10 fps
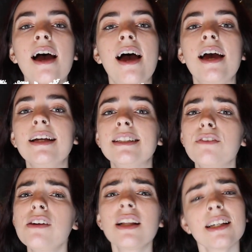and
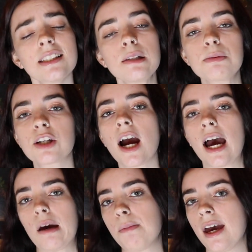definitely
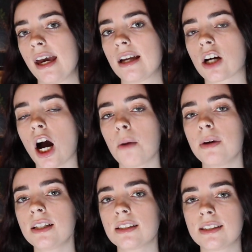subscribe and
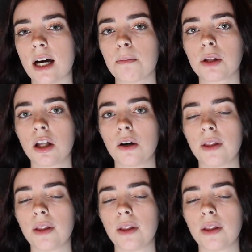comment down below,